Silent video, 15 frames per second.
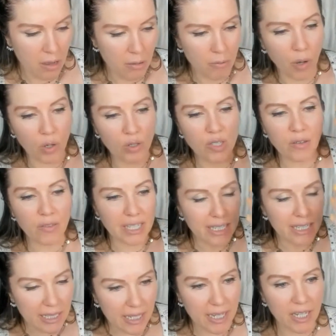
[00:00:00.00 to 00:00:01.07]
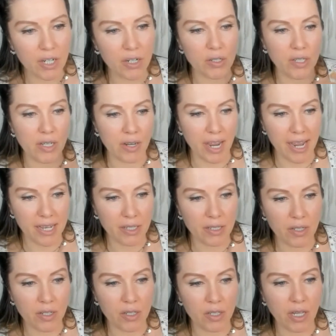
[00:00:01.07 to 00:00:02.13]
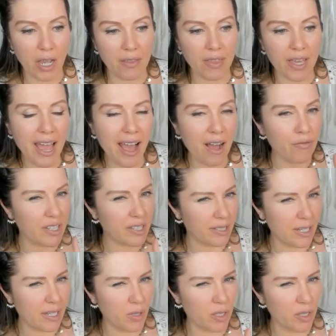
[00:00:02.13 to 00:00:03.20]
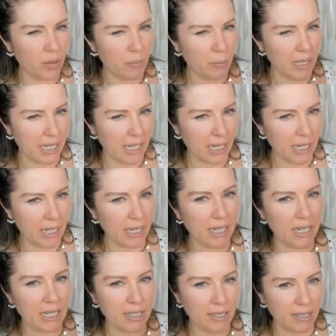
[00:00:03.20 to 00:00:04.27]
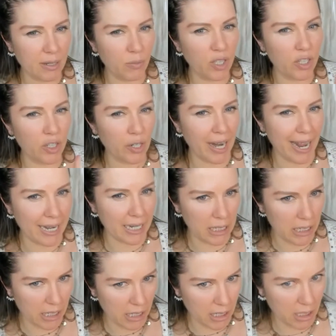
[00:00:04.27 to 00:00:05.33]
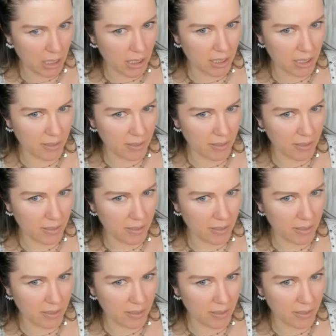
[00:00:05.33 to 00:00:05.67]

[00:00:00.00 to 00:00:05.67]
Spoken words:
Most of these singers and dancers, they have a similar beginning and a similar ending.